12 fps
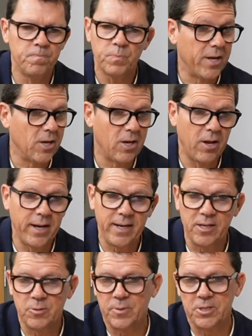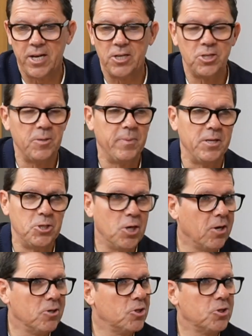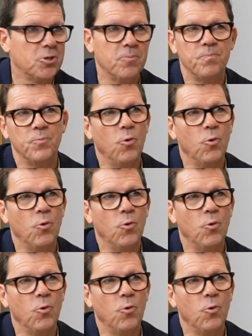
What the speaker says: where you're likely to potentially be judged.